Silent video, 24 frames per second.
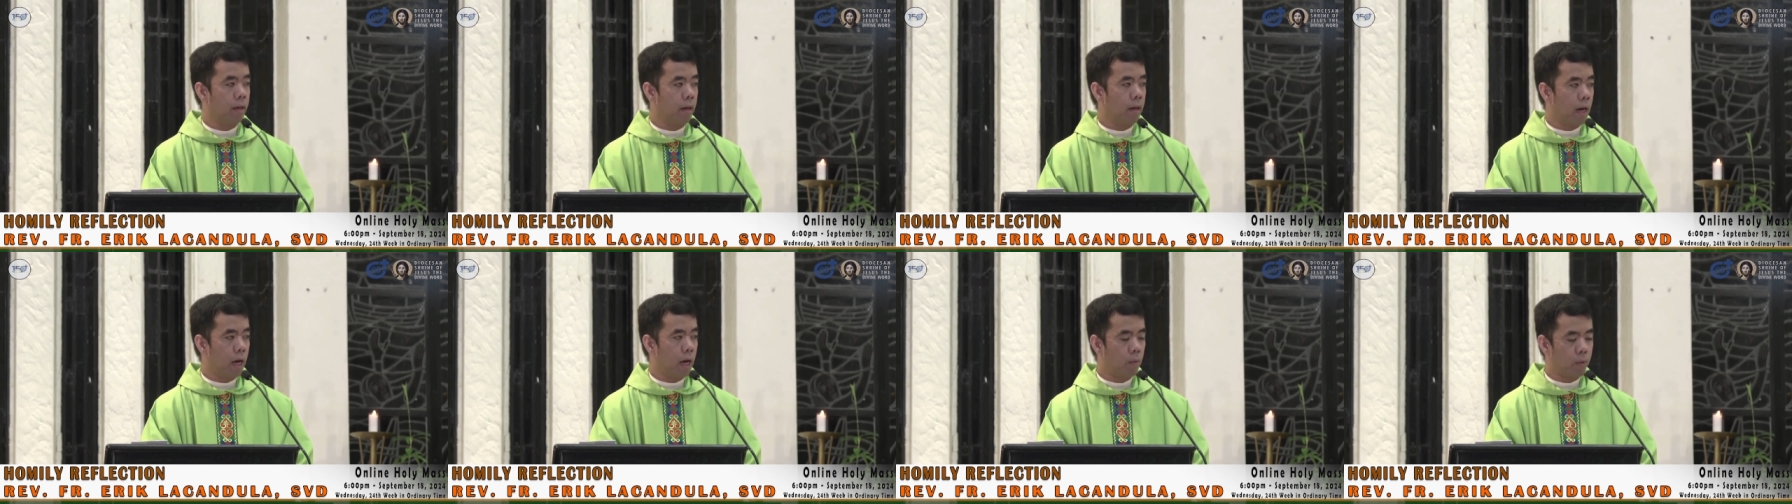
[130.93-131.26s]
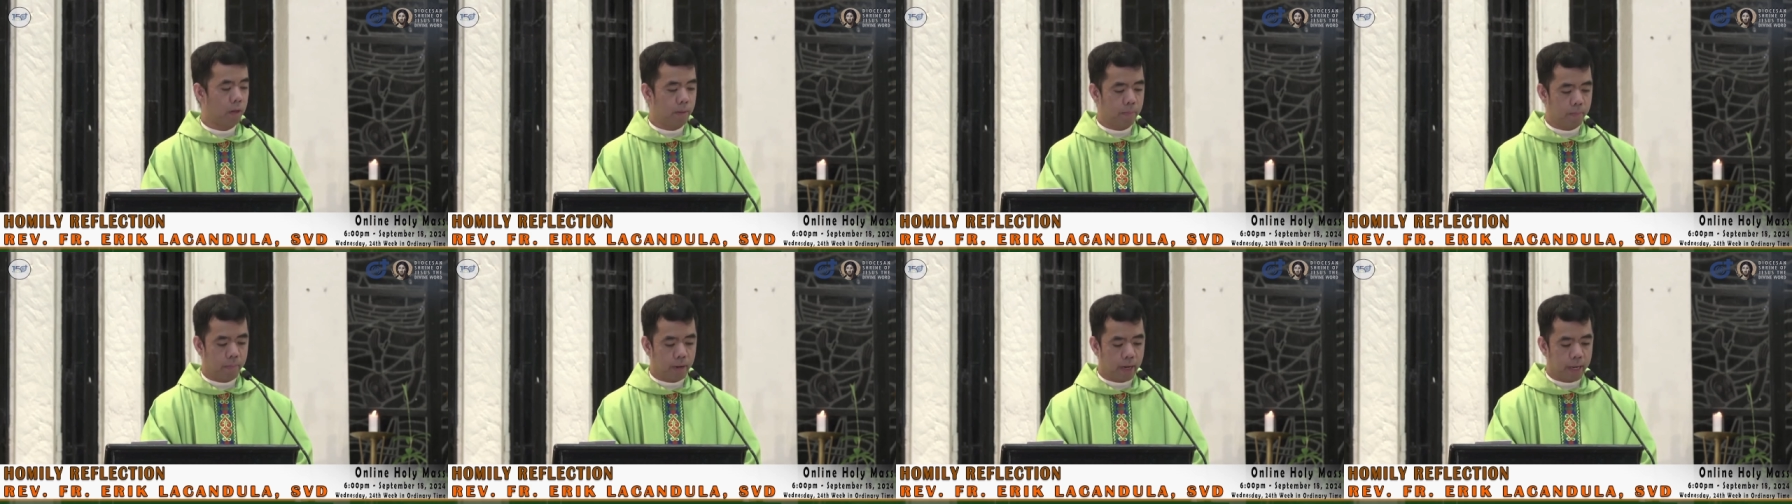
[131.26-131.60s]
our
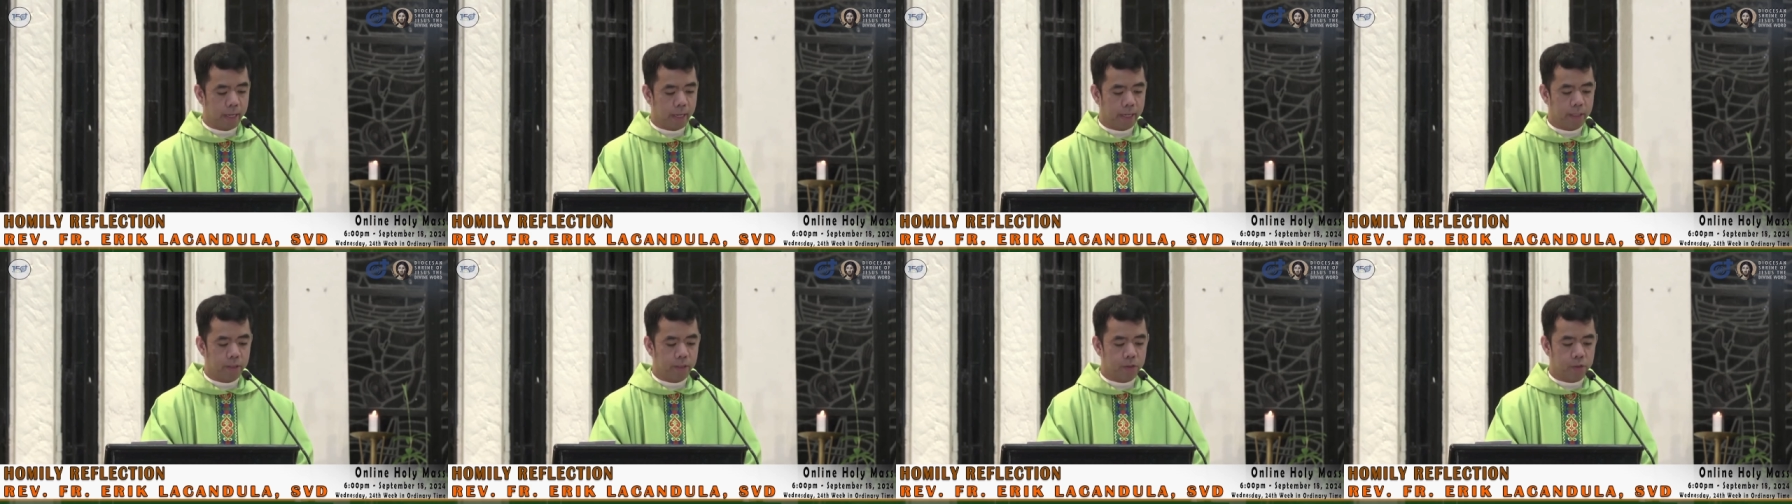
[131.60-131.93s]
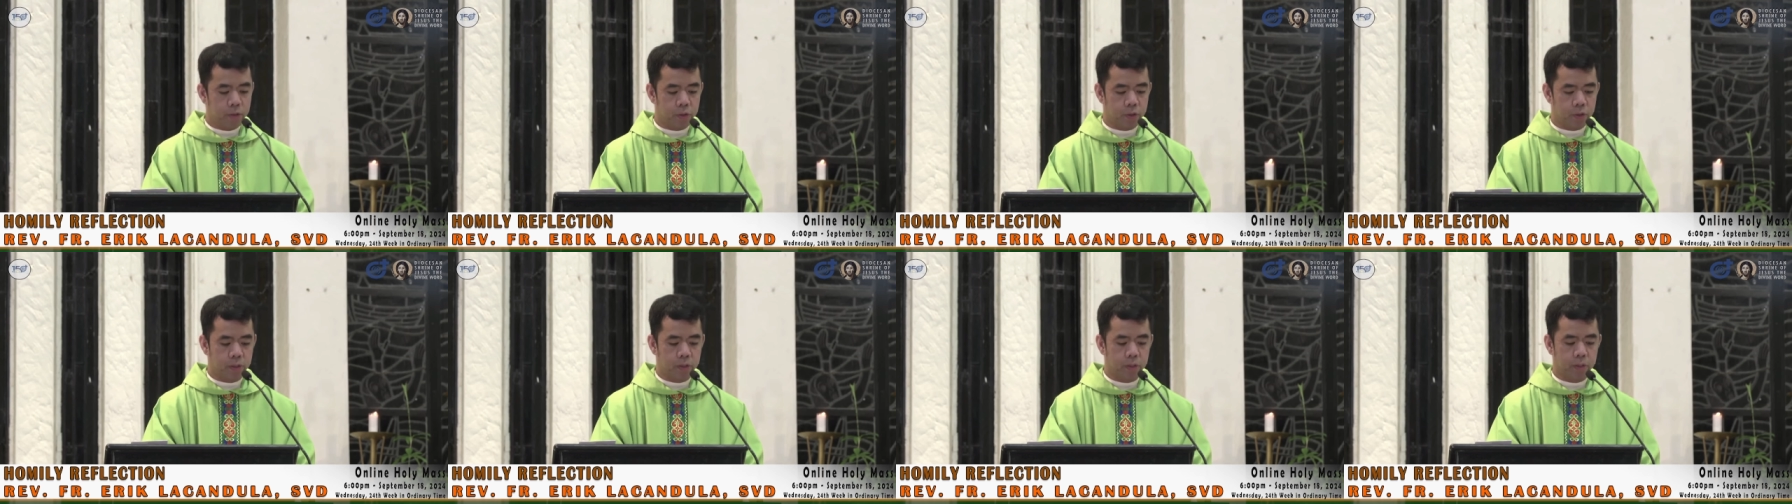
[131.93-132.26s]

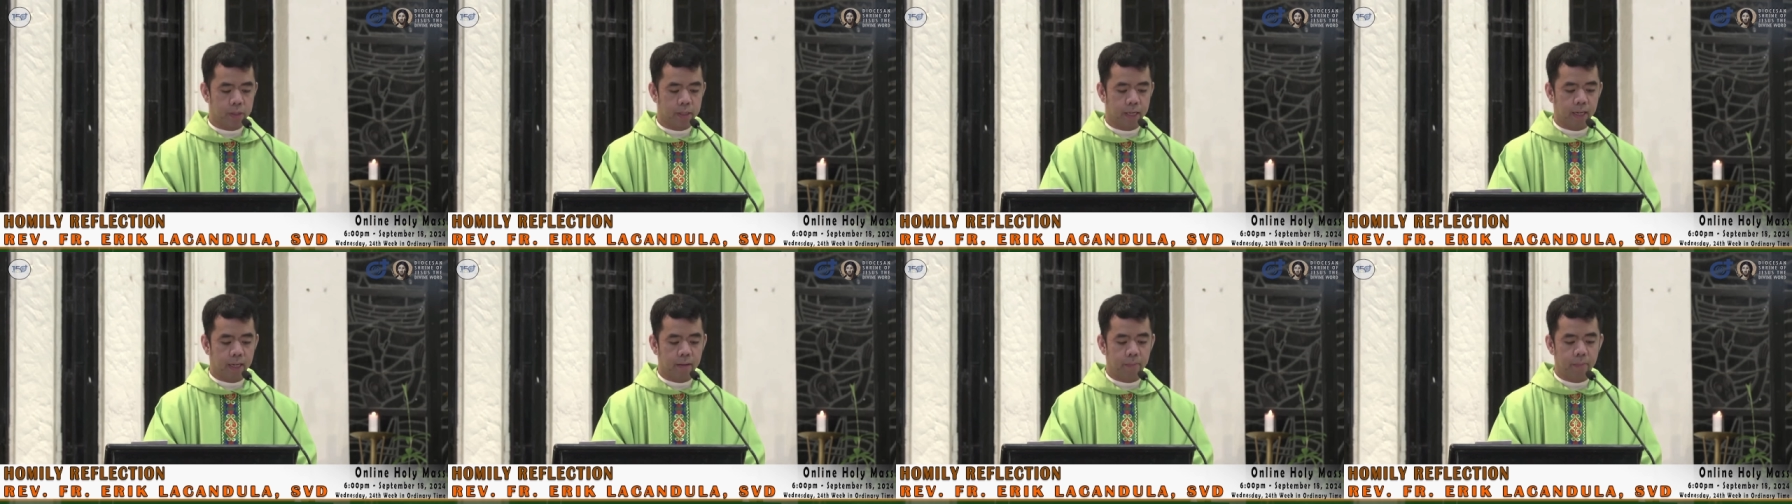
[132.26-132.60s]
brains can